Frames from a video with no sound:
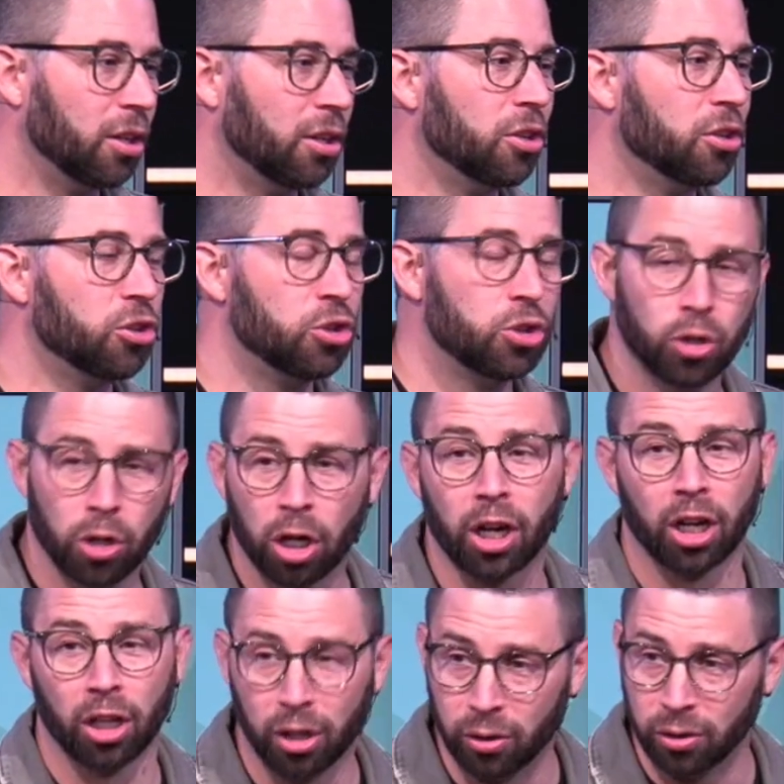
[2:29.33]
you're going
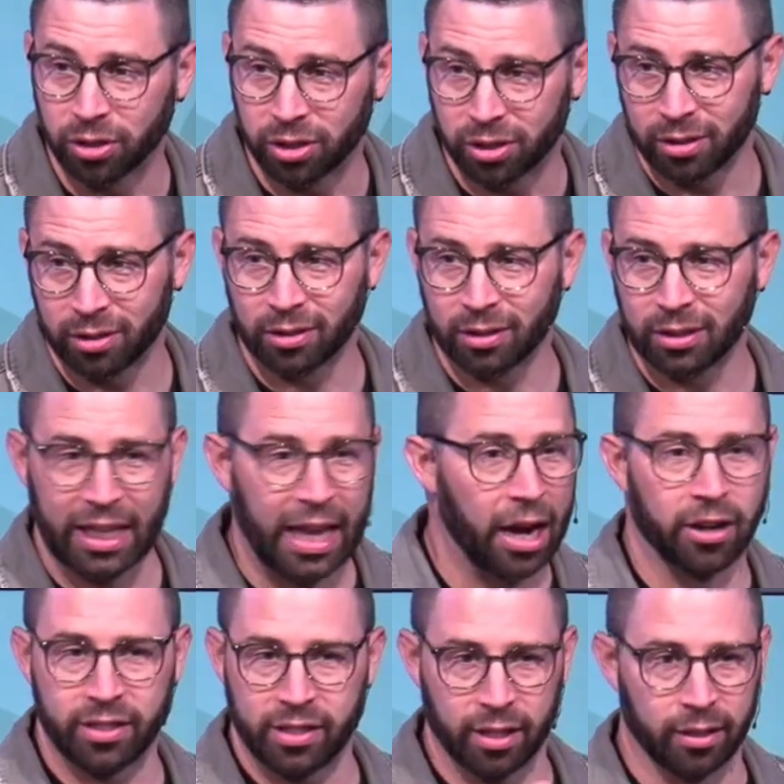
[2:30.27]
to lose.
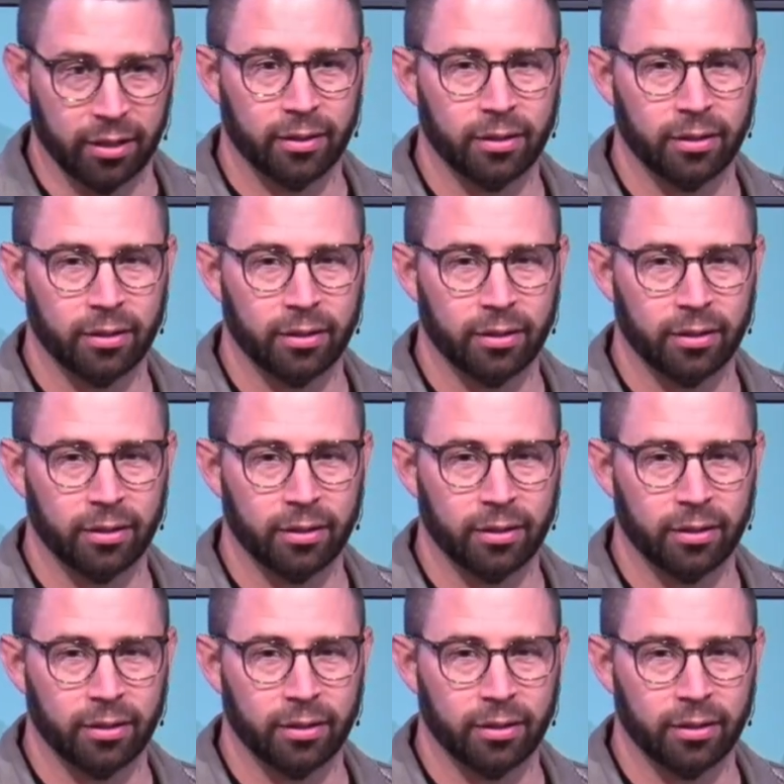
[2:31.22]
Guaranteed.